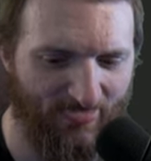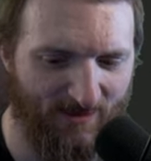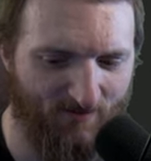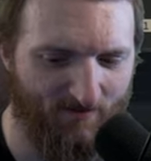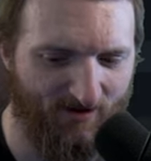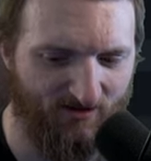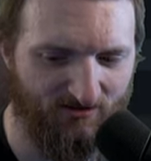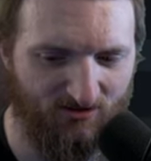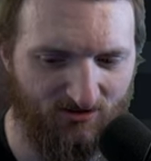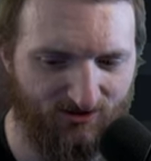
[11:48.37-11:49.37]
It might be a
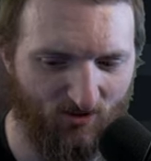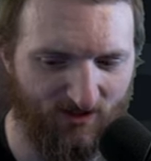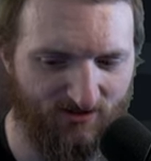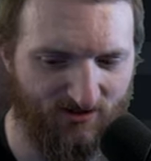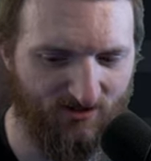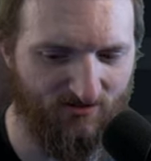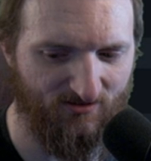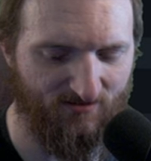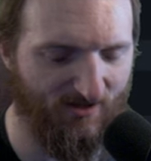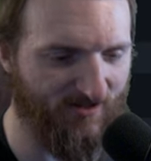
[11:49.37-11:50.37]
little annoying though,
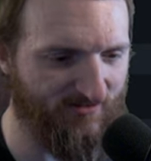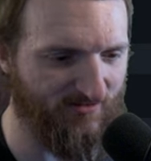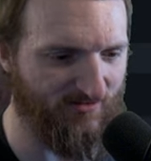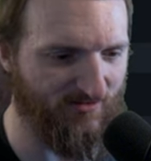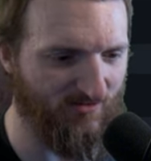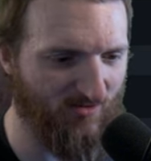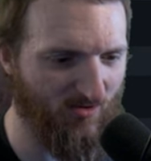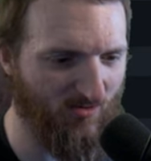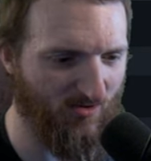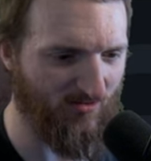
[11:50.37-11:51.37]
but we'll
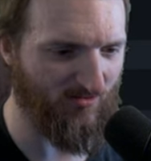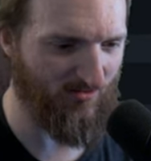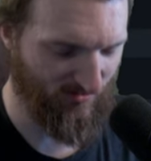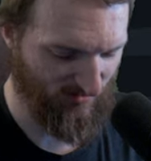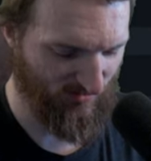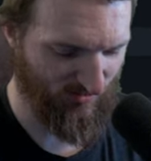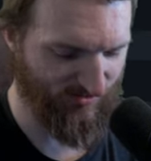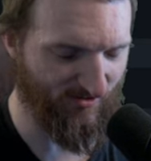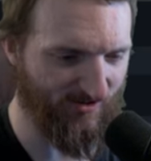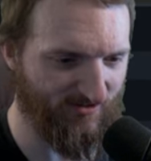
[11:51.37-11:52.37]
we'll we'll do it.